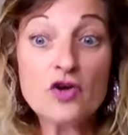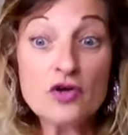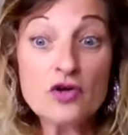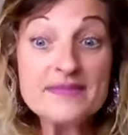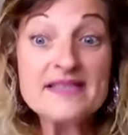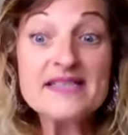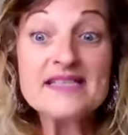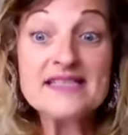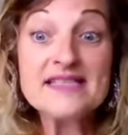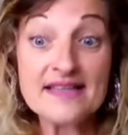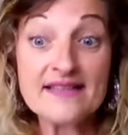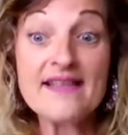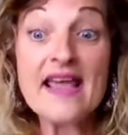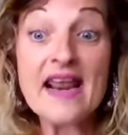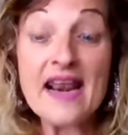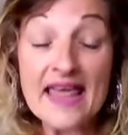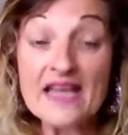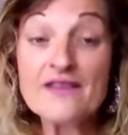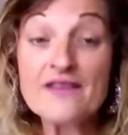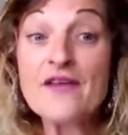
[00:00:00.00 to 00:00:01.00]
comes into
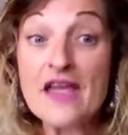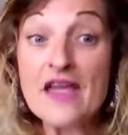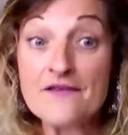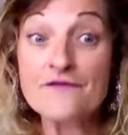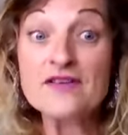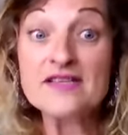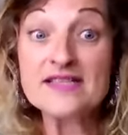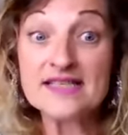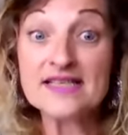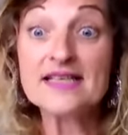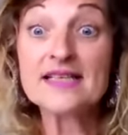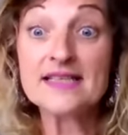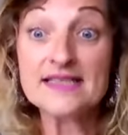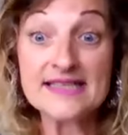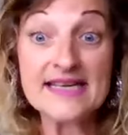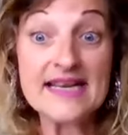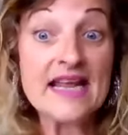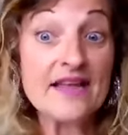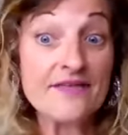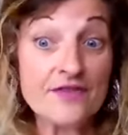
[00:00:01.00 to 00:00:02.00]
their life every single
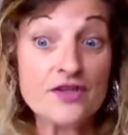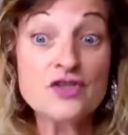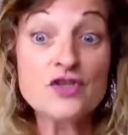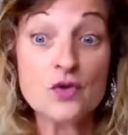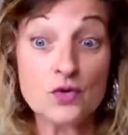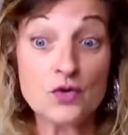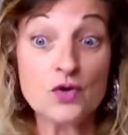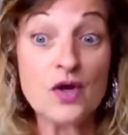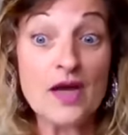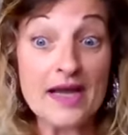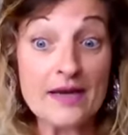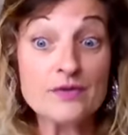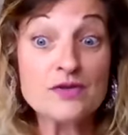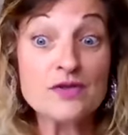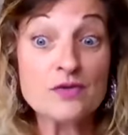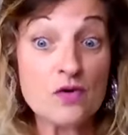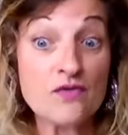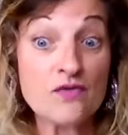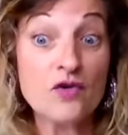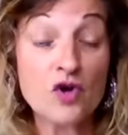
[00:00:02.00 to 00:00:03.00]
day and they don't know how
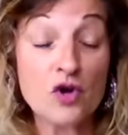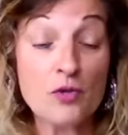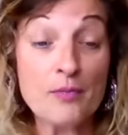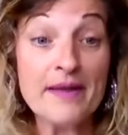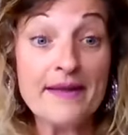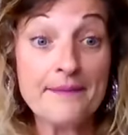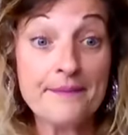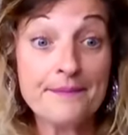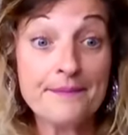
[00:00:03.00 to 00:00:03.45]
to overcome